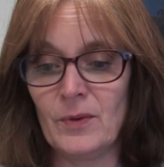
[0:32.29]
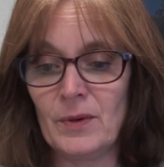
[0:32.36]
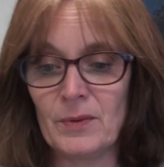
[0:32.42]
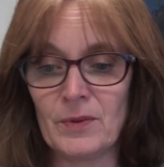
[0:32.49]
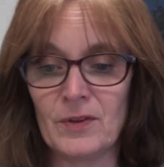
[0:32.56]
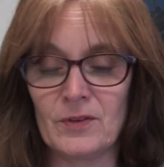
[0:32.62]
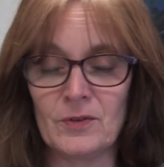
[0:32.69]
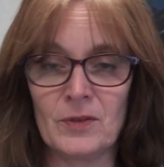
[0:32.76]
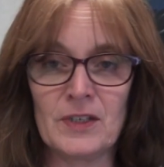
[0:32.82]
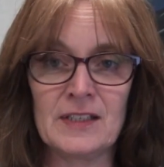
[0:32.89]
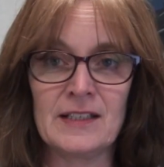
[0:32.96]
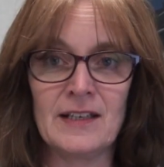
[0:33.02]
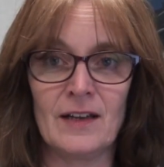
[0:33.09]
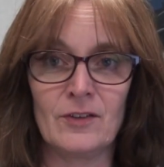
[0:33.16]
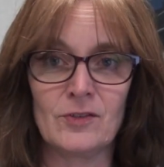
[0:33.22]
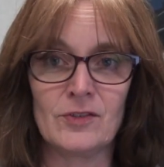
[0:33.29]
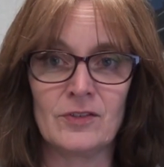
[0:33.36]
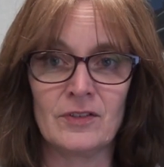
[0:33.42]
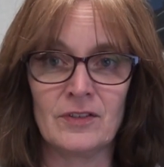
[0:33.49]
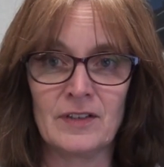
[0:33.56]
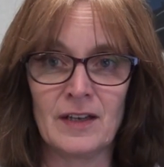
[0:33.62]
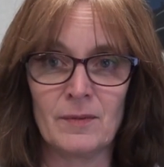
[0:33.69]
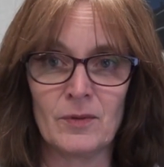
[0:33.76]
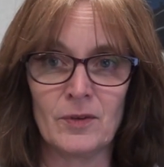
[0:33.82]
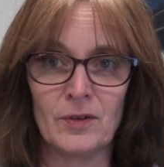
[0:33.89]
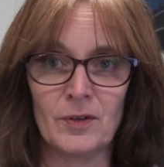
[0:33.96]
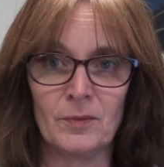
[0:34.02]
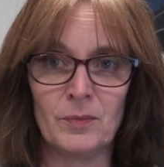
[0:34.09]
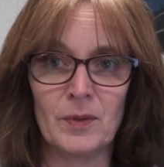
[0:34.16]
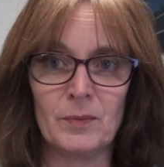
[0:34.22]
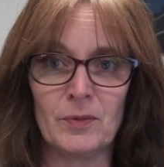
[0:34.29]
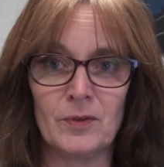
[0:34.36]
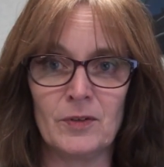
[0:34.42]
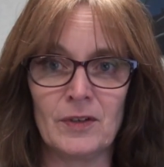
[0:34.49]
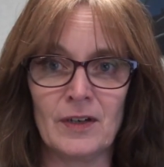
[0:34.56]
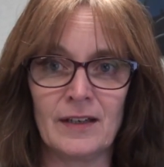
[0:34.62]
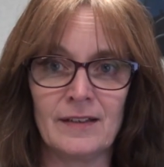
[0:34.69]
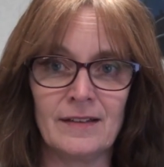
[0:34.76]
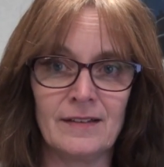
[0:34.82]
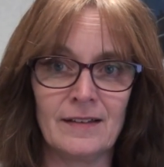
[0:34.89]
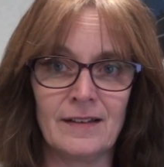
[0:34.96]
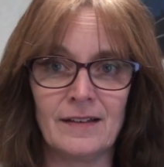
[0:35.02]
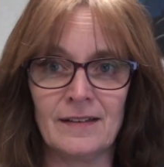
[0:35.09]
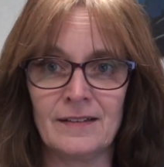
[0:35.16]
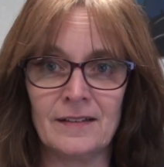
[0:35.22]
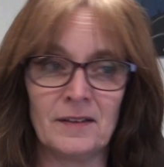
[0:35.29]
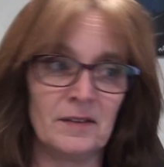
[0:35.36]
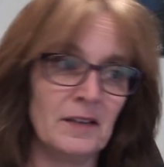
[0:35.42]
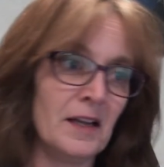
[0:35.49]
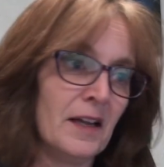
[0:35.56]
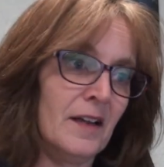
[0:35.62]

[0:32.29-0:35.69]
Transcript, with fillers: We were the noisy house in the neighborhood, people grinding and cutting it,